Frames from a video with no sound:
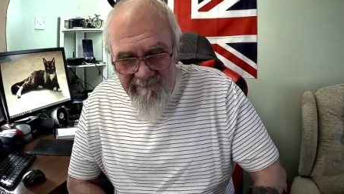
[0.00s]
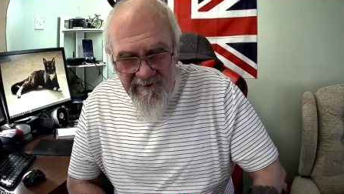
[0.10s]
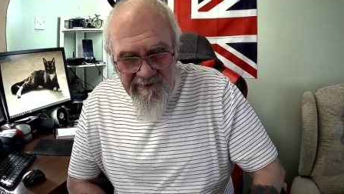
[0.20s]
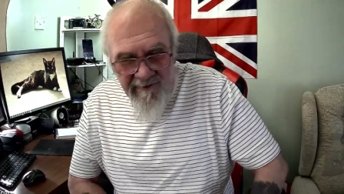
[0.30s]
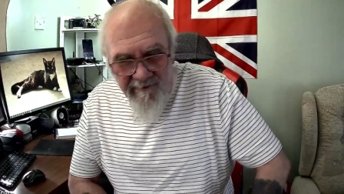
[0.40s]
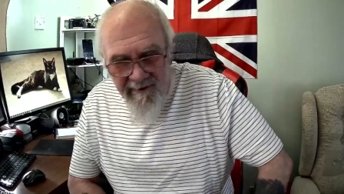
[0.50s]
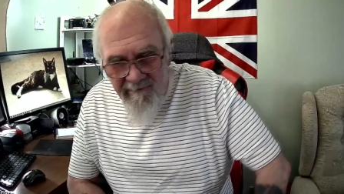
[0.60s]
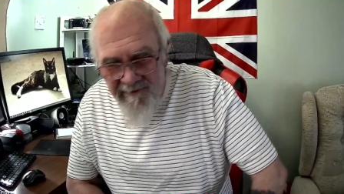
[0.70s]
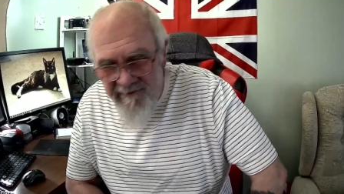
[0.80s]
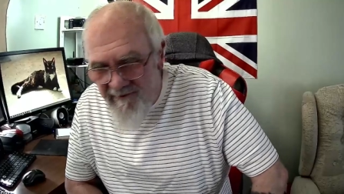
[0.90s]
Just a quick
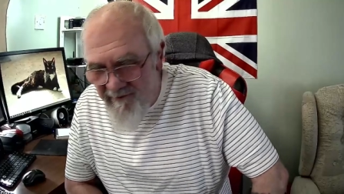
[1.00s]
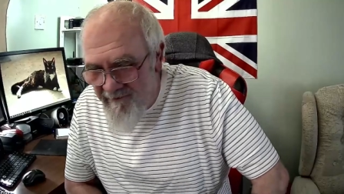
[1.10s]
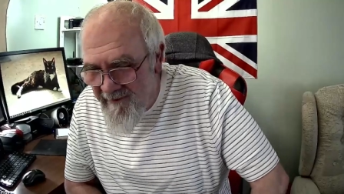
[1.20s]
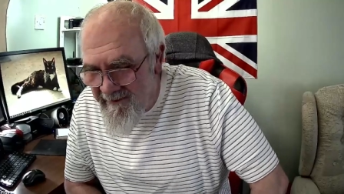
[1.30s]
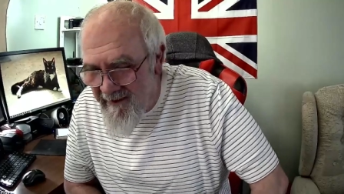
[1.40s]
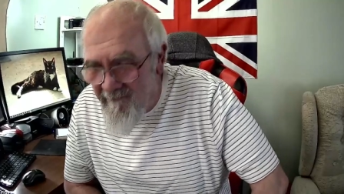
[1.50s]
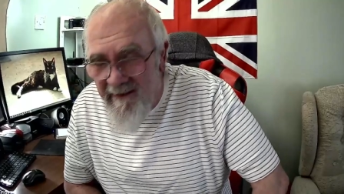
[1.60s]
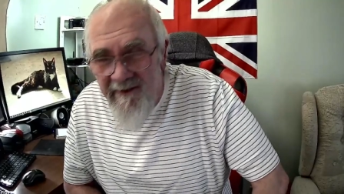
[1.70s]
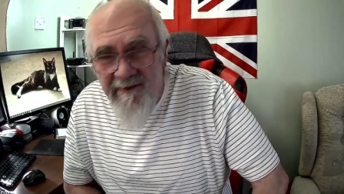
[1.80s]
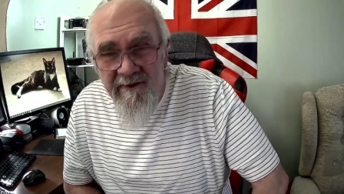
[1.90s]
one to get
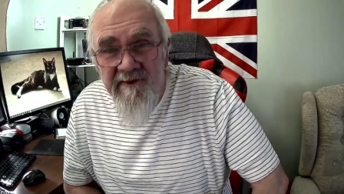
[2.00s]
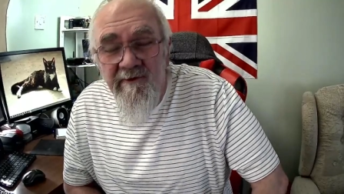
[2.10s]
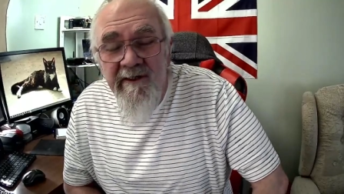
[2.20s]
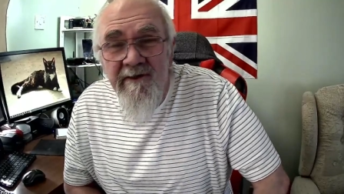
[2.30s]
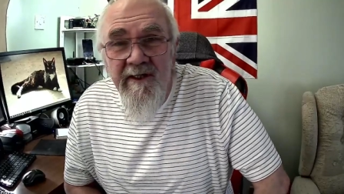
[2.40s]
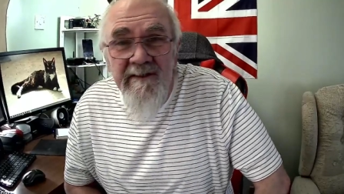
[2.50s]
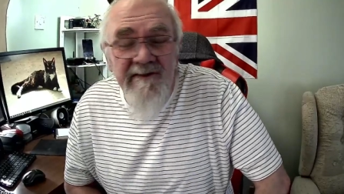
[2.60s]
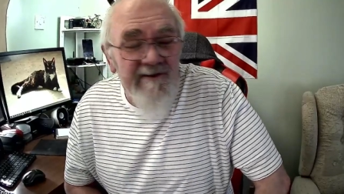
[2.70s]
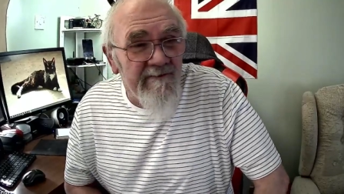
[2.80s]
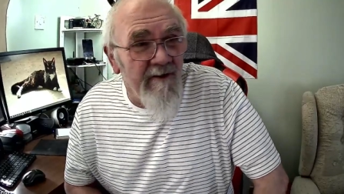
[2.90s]
back into the swing of
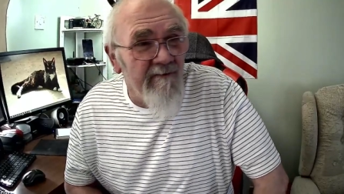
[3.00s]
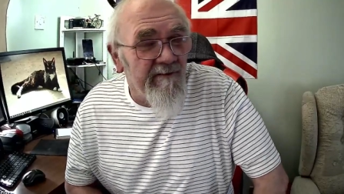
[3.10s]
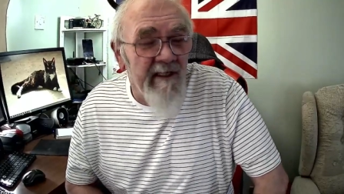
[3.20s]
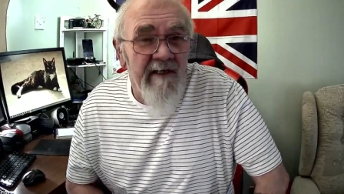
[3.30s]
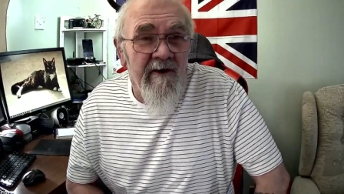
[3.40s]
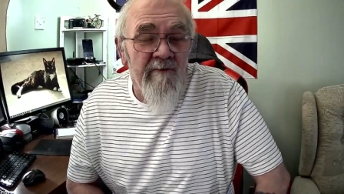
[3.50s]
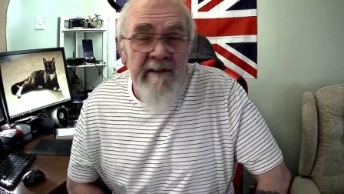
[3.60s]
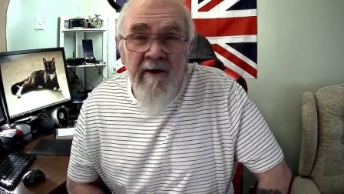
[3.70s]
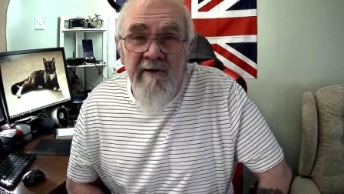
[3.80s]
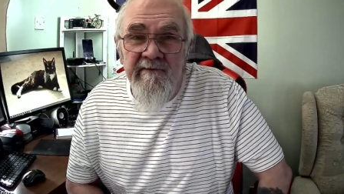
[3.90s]
things. Don't forget, I'll be
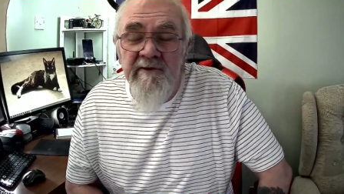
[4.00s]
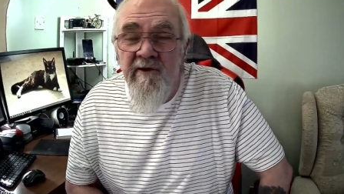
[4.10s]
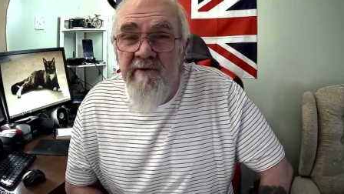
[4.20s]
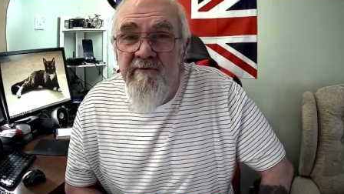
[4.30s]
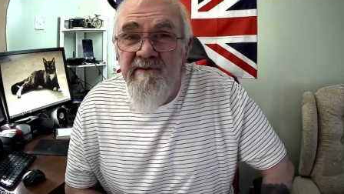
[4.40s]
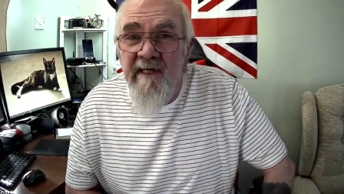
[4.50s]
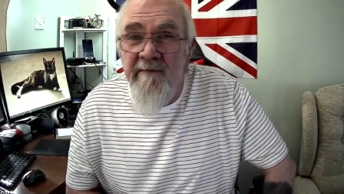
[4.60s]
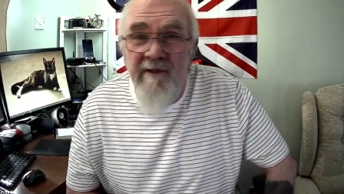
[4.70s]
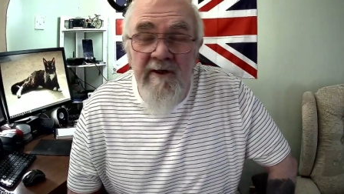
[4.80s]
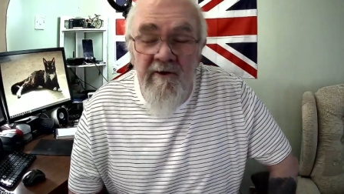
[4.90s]
live tonight from
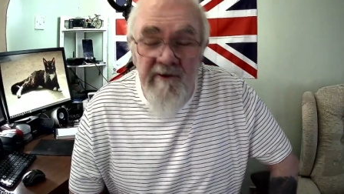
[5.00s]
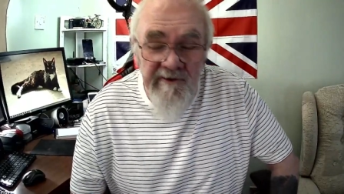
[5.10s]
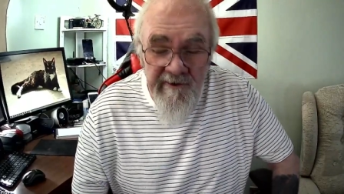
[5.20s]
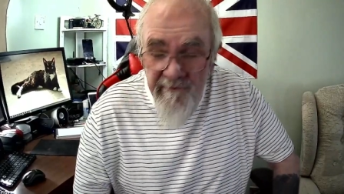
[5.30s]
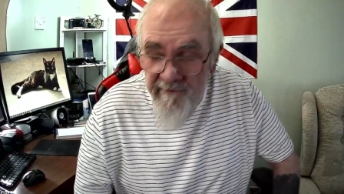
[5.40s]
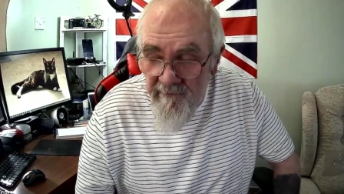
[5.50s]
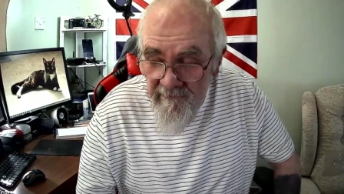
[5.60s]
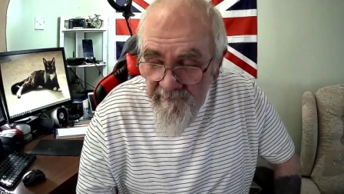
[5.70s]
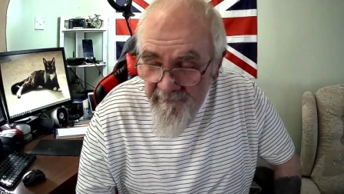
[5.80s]
7 o'clock as usual.